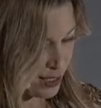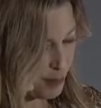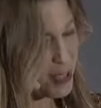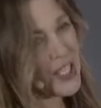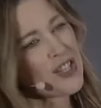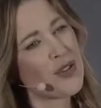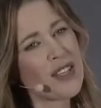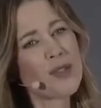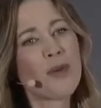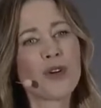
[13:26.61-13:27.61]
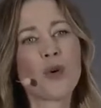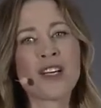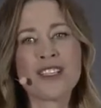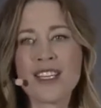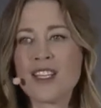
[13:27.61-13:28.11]
But to do this, we're
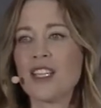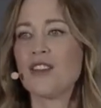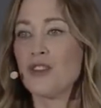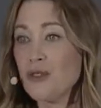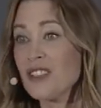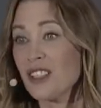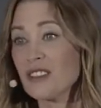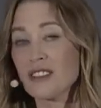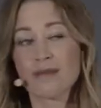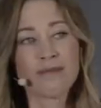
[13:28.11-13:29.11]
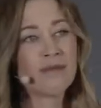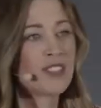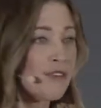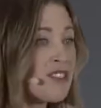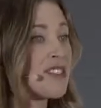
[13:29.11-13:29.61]
going to need new skills,
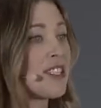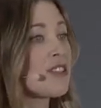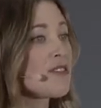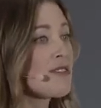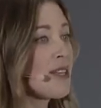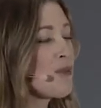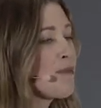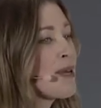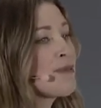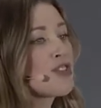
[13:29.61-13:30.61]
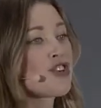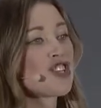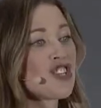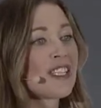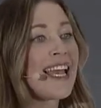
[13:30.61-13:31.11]
different skills than we've maybe
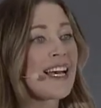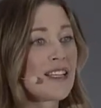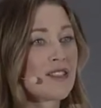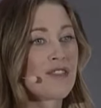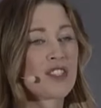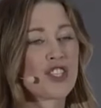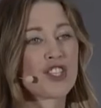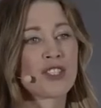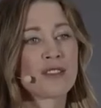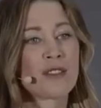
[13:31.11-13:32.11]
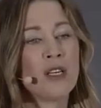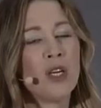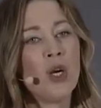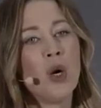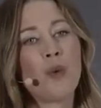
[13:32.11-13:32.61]
traditionally had as physicians.
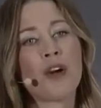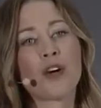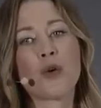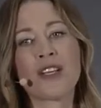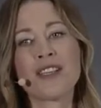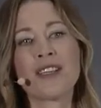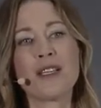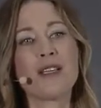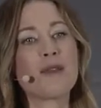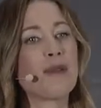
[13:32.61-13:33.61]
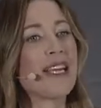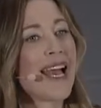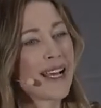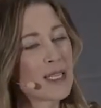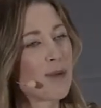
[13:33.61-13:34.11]
We are going to need to be
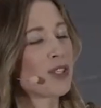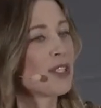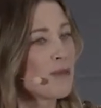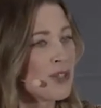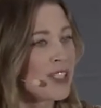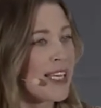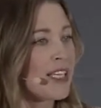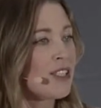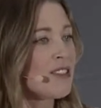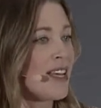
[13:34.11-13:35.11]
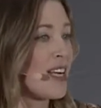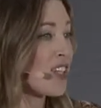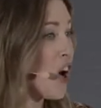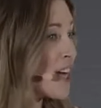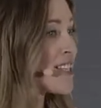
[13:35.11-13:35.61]
expert communicators and
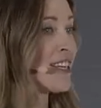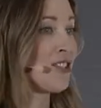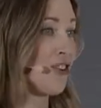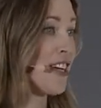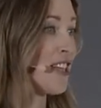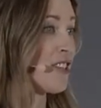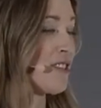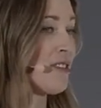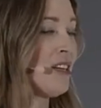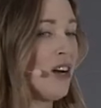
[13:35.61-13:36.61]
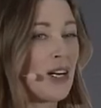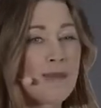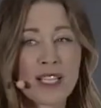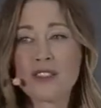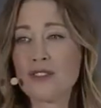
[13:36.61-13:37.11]
content creators. Our
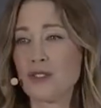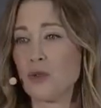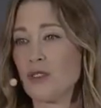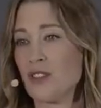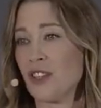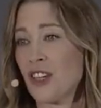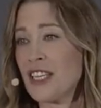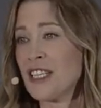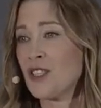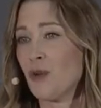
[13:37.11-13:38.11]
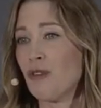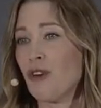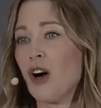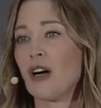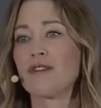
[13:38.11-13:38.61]
medical schools are going to need to
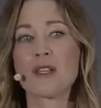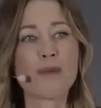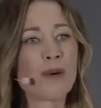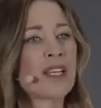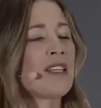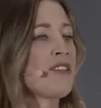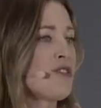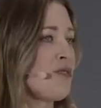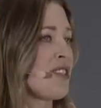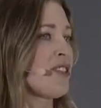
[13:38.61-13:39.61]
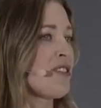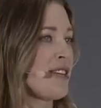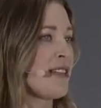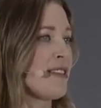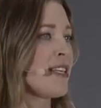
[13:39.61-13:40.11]
evolve to bring these new skill
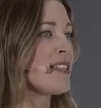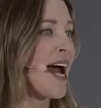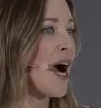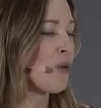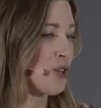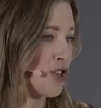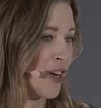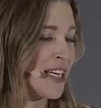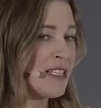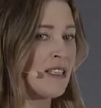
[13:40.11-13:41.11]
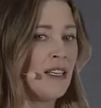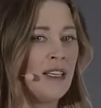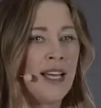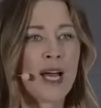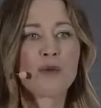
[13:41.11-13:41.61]
sets into how we're trained,
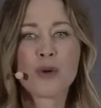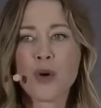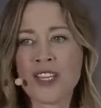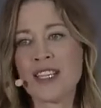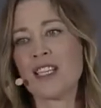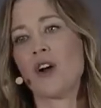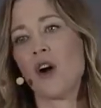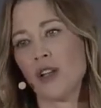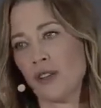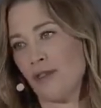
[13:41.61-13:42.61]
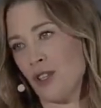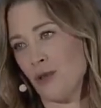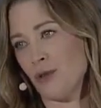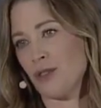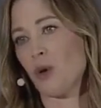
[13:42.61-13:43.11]
and we're going to need all of
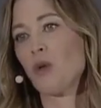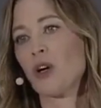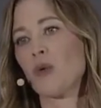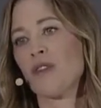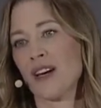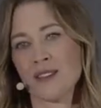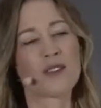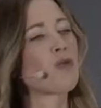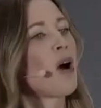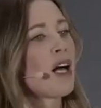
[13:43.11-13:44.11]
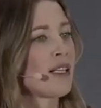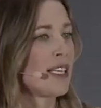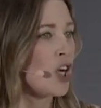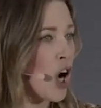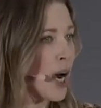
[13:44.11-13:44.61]
you to work with us as well
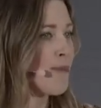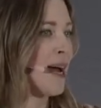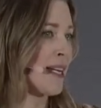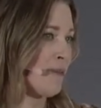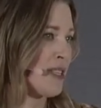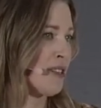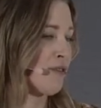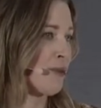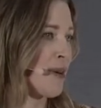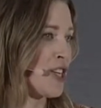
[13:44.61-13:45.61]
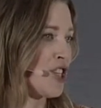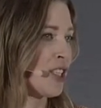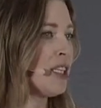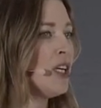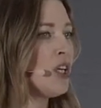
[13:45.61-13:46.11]
in combating
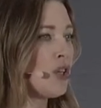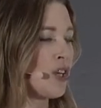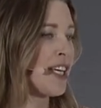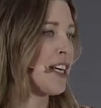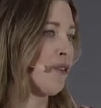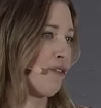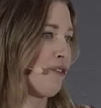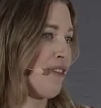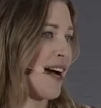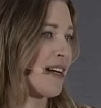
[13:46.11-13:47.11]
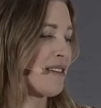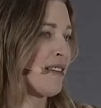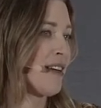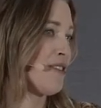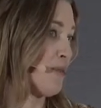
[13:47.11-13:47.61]
misinformation, looking out for facts,
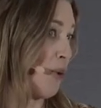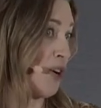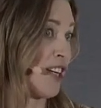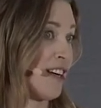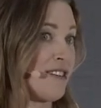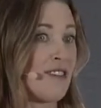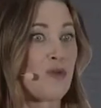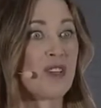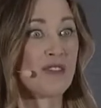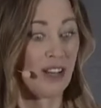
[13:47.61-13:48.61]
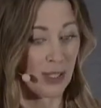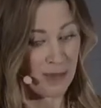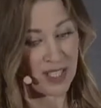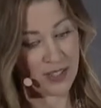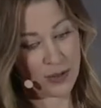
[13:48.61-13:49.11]
and supporting us as we develop
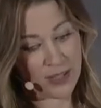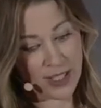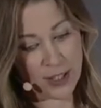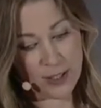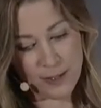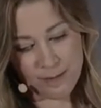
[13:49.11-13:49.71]
these new skills.